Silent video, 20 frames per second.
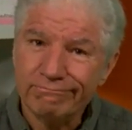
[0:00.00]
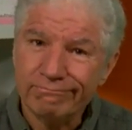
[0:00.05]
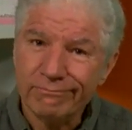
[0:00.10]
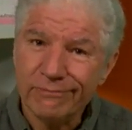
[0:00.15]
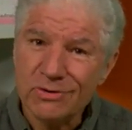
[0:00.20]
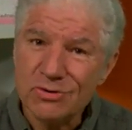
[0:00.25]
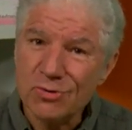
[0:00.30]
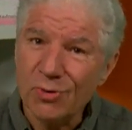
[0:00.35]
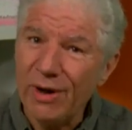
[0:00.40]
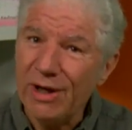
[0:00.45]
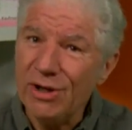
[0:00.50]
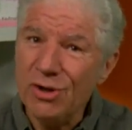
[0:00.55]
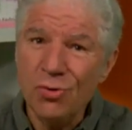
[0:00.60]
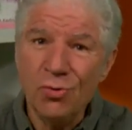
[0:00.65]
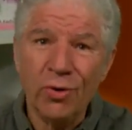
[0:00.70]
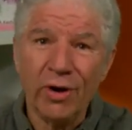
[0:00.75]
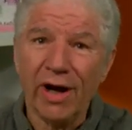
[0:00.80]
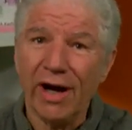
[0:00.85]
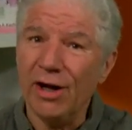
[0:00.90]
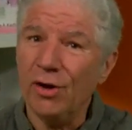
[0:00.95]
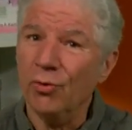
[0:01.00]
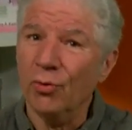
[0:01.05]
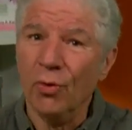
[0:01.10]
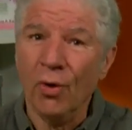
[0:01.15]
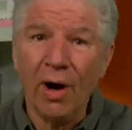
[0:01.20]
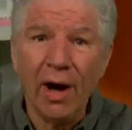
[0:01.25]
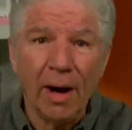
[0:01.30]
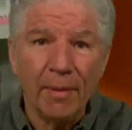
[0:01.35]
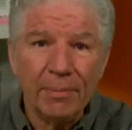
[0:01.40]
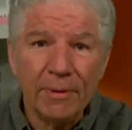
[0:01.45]
It's the way you and I grew
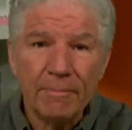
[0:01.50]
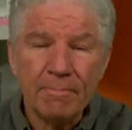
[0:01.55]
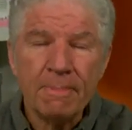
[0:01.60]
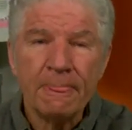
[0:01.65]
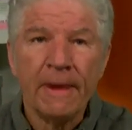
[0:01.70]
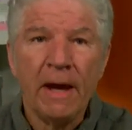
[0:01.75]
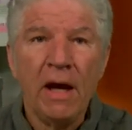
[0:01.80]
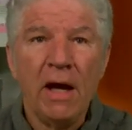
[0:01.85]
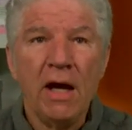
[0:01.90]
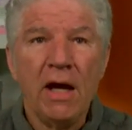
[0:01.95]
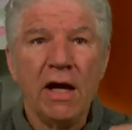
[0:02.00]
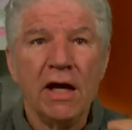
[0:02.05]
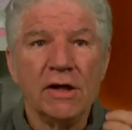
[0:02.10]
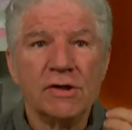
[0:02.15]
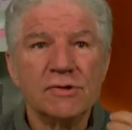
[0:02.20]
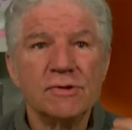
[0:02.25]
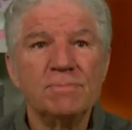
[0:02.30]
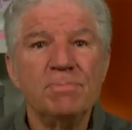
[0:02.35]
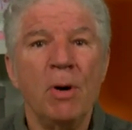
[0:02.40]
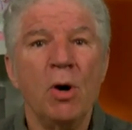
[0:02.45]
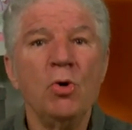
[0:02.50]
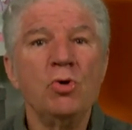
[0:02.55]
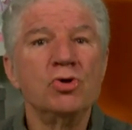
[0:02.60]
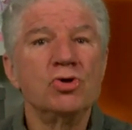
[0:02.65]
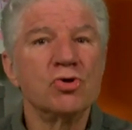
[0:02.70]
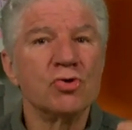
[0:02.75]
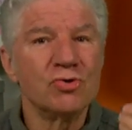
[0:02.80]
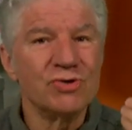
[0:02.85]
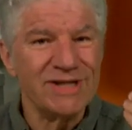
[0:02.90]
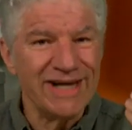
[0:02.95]
up.
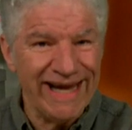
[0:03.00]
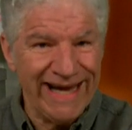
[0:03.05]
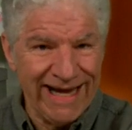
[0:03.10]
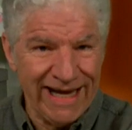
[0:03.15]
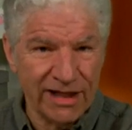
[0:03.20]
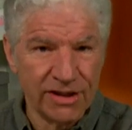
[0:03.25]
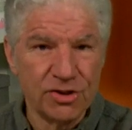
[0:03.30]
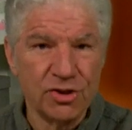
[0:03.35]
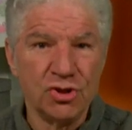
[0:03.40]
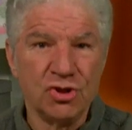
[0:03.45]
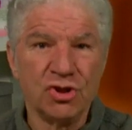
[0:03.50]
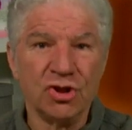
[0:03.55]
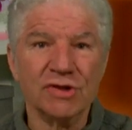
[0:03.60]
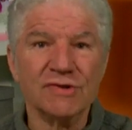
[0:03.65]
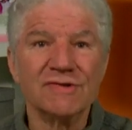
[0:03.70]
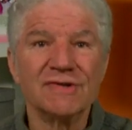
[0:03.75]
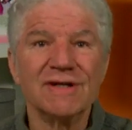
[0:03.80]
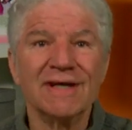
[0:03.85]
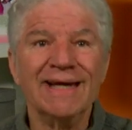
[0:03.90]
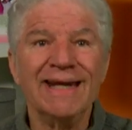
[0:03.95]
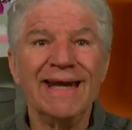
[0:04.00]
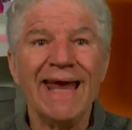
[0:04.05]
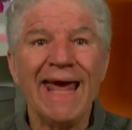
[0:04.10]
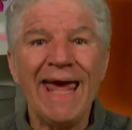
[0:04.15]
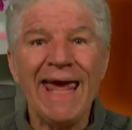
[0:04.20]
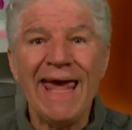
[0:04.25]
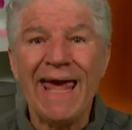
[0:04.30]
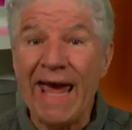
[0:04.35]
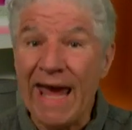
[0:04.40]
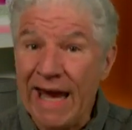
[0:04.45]
Exposure to antigens, and
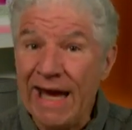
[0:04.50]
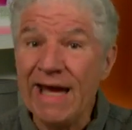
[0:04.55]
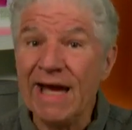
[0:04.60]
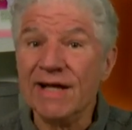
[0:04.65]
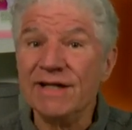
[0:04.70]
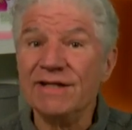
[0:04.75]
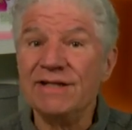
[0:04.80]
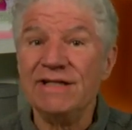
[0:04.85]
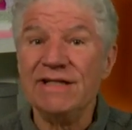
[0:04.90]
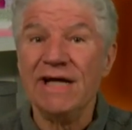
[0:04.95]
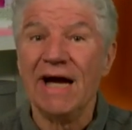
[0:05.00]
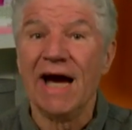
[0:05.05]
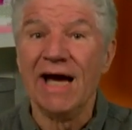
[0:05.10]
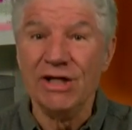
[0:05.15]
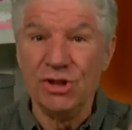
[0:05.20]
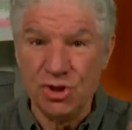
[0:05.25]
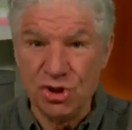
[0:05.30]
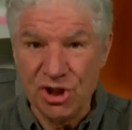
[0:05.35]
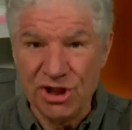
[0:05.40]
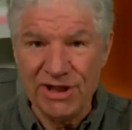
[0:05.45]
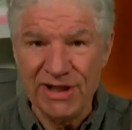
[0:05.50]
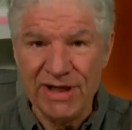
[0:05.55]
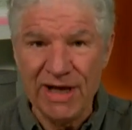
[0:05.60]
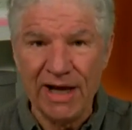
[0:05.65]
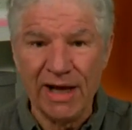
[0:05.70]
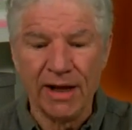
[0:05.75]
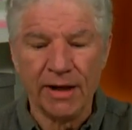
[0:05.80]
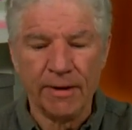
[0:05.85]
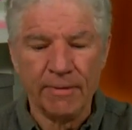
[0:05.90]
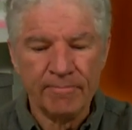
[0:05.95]
A-N-T-I-G-E-N,
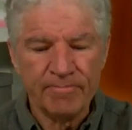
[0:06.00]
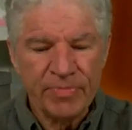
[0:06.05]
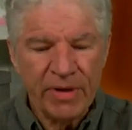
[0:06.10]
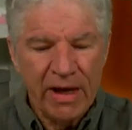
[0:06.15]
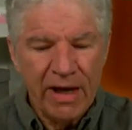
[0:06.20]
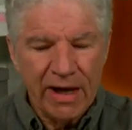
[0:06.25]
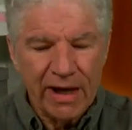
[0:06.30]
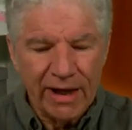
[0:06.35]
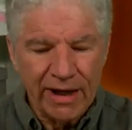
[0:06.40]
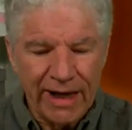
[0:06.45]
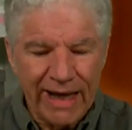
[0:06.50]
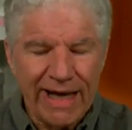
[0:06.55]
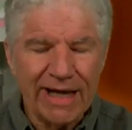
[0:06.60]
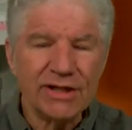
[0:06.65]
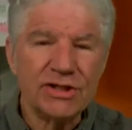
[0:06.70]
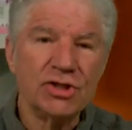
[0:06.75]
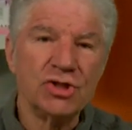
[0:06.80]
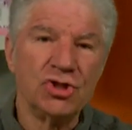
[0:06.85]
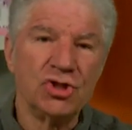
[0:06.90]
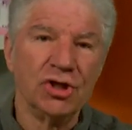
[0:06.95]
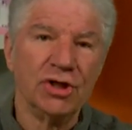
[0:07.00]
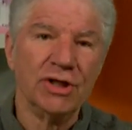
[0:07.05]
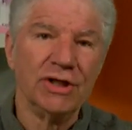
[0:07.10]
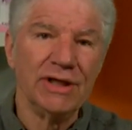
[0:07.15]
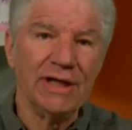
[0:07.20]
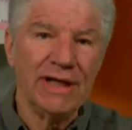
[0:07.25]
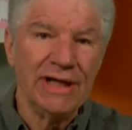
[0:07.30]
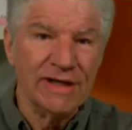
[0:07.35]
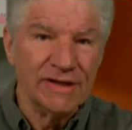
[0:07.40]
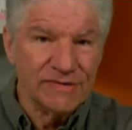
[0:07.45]
an antigen
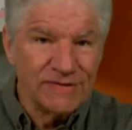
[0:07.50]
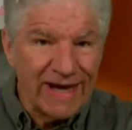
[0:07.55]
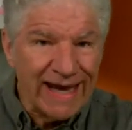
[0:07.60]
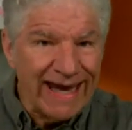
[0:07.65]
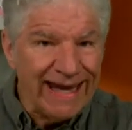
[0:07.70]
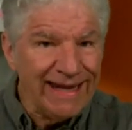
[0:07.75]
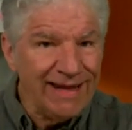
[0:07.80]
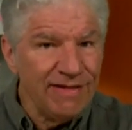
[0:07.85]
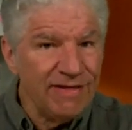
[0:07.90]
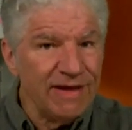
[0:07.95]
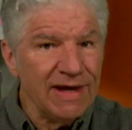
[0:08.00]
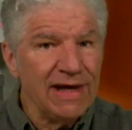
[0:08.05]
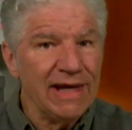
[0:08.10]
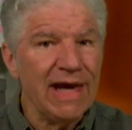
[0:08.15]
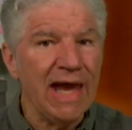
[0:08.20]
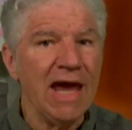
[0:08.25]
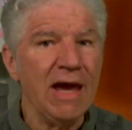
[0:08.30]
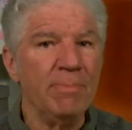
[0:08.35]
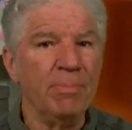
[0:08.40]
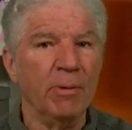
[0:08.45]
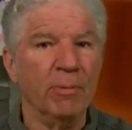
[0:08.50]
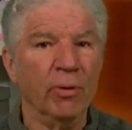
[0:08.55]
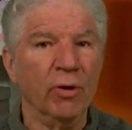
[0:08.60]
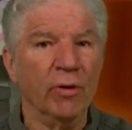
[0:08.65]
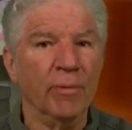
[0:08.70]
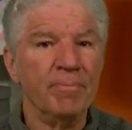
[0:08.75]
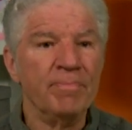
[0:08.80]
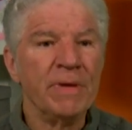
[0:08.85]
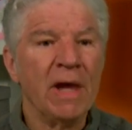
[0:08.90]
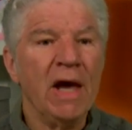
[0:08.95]
is anything capable
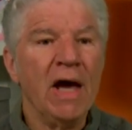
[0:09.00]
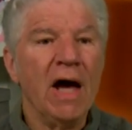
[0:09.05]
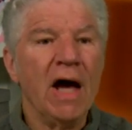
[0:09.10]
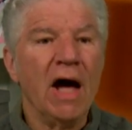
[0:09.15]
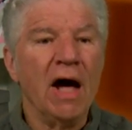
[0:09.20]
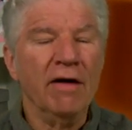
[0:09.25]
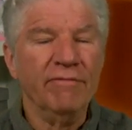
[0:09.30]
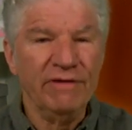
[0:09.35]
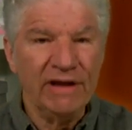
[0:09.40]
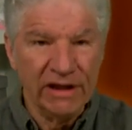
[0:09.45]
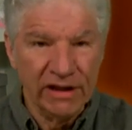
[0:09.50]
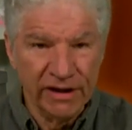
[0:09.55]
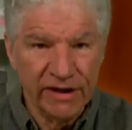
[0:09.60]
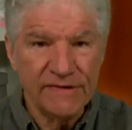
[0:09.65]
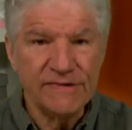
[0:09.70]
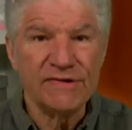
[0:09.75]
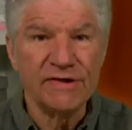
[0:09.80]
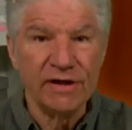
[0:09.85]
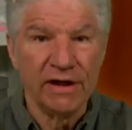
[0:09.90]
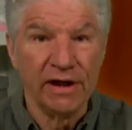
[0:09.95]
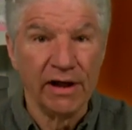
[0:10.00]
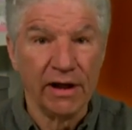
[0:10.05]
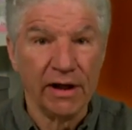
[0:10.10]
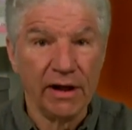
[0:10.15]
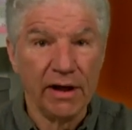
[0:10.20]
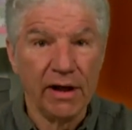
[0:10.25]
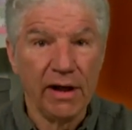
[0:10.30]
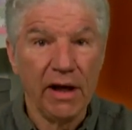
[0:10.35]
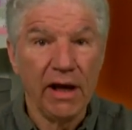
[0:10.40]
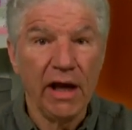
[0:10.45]
of eliciting
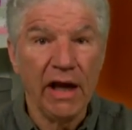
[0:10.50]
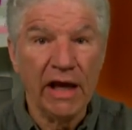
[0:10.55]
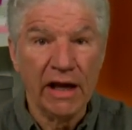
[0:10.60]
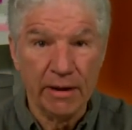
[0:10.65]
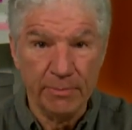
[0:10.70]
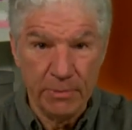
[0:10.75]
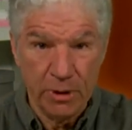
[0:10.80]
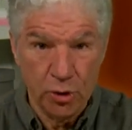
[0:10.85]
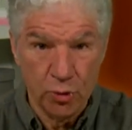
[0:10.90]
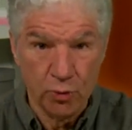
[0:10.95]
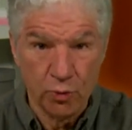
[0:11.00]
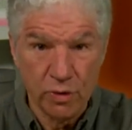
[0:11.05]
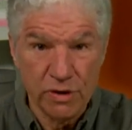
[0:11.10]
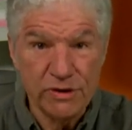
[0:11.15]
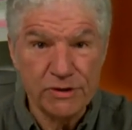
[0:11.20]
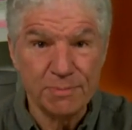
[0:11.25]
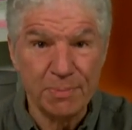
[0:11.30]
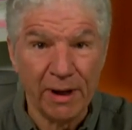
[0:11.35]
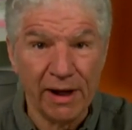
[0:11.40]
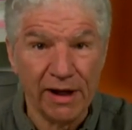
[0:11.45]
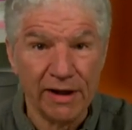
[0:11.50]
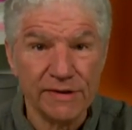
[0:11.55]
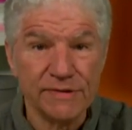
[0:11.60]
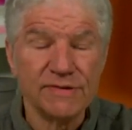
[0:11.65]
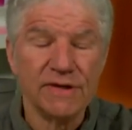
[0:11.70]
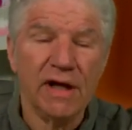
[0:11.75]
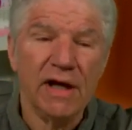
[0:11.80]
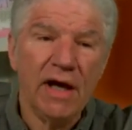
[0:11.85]
an immune response.